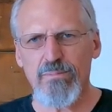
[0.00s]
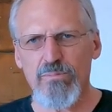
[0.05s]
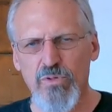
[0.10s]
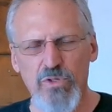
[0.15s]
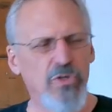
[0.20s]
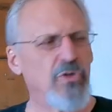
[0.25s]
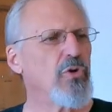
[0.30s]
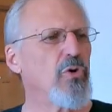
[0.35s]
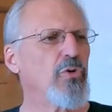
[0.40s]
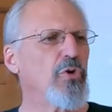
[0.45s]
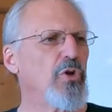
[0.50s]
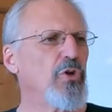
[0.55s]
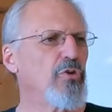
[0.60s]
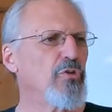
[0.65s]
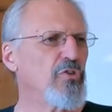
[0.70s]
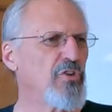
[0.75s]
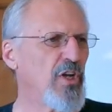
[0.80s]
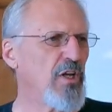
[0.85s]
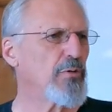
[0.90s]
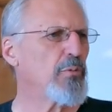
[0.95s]
When you go to
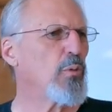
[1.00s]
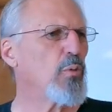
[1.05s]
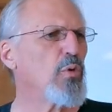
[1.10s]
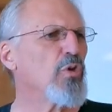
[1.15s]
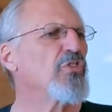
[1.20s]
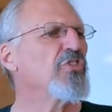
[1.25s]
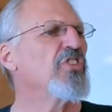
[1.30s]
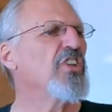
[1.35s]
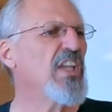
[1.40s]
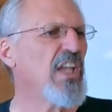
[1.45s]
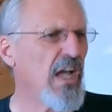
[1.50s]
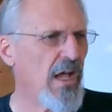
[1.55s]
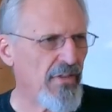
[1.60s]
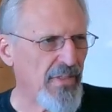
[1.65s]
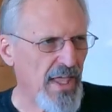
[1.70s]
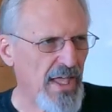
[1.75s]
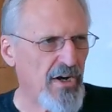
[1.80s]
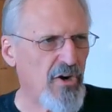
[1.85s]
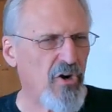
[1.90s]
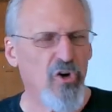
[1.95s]
your judgment, we'll see how
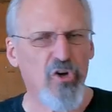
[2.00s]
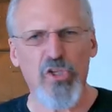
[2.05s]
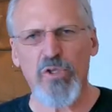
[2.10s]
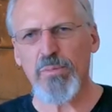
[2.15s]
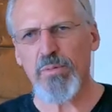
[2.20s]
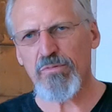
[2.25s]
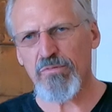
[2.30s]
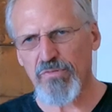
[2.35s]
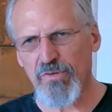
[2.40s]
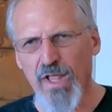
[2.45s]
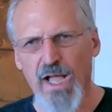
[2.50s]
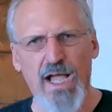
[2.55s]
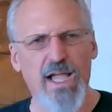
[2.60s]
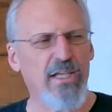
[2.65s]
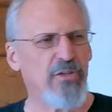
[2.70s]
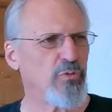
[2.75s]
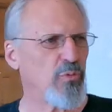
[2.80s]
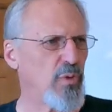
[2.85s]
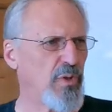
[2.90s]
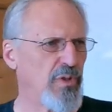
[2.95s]
that argument
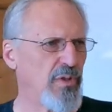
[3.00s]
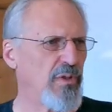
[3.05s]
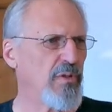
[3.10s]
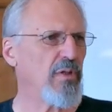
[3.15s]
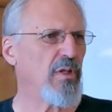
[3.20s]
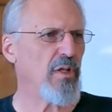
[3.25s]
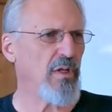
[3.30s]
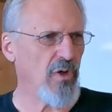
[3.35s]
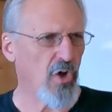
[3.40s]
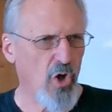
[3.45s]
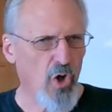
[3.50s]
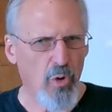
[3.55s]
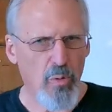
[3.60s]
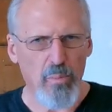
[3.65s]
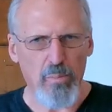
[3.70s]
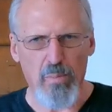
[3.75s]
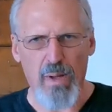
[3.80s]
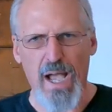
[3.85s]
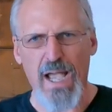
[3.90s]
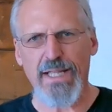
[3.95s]
flies with an
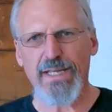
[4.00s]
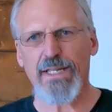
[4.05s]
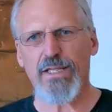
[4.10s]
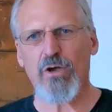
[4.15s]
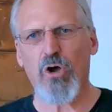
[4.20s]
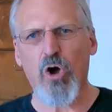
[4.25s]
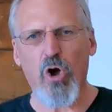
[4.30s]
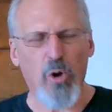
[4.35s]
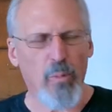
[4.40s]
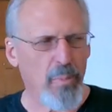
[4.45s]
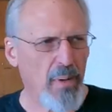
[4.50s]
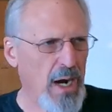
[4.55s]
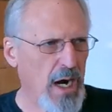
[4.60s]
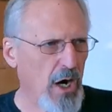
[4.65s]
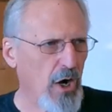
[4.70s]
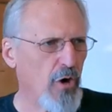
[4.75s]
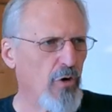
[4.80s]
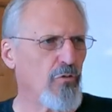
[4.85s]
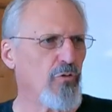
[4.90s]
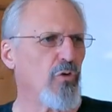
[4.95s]
almighty,
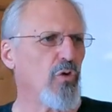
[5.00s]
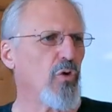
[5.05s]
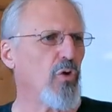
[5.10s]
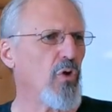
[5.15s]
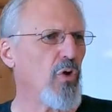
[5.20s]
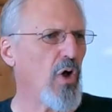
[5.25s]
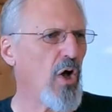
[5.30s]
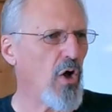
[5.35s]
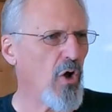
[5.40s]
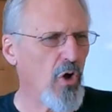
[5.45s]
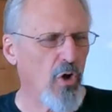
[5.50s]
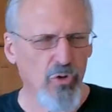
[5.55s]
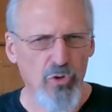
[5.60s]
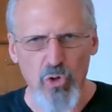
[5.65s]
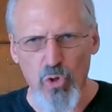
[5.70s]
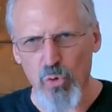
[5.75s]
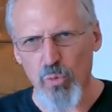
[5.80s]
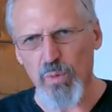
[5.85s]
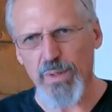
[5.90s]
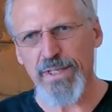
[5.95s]
all-powerful,
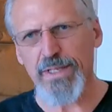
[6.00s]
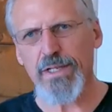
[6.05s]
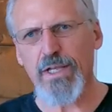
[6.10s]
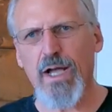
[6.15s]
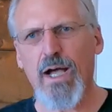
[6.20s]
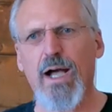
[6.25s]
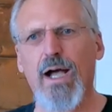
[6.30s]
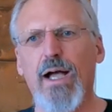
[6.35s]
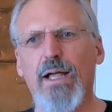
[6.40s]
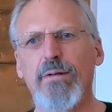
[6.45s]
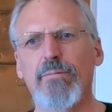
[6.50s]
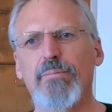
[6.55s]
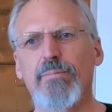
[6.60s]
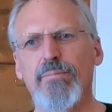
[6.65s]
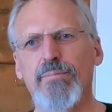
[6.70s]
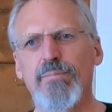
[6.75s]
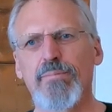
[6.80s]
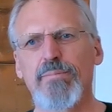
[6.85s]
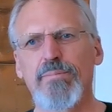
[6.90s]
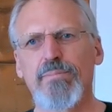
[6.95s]
all-knowing God.
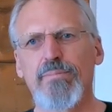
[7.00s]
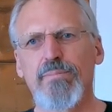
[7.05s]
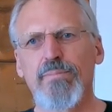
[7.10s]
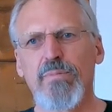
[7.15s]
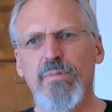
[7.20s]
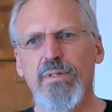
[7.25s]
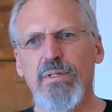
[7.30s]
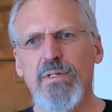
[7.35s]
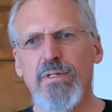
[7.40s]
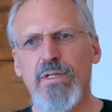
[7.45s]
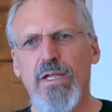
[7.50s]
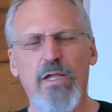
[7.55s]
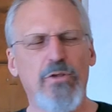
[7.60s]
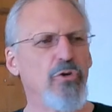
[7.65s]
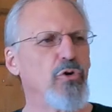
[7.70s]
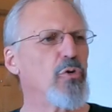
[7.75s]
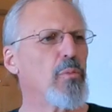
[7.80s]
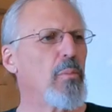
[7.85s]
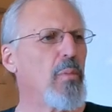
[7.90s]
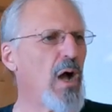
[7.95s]
And
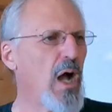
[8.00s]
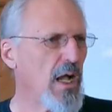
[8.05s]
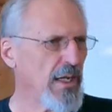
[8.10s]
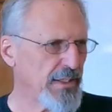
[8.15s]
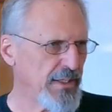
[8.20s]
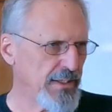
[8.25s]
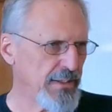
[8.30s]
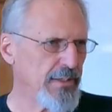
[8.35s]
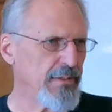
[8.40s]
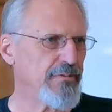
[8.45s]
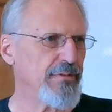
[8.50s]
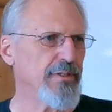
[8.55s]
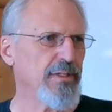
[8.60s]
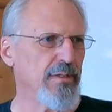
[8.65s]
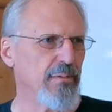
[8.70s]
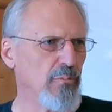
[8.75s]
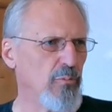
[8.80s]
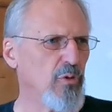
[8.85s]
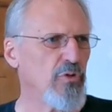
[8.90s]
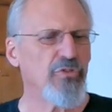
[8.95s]
you're mocking of
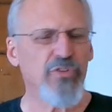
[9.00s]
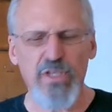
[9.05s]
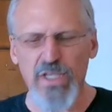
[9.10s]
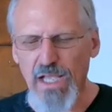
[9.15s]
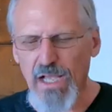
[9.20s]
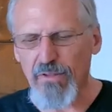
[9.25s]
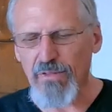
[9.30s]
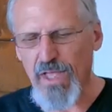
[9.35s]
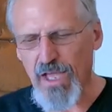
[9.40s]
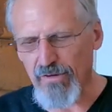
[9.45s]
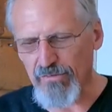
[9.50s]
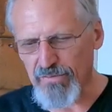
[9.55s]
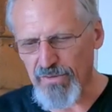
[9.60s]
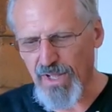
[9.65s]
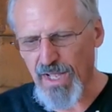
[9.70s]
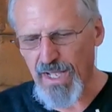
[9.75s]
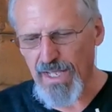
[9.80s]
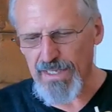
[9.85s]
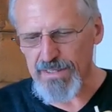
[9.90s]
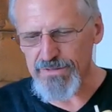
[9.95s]
him. We'll see how that
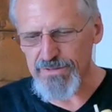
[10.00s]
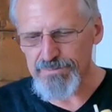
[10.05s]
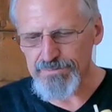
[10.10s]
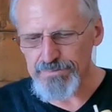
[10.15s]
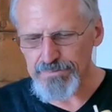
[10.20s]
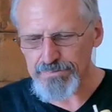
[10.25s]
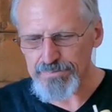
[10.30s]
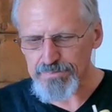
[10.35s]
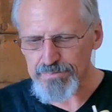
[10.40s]
flies.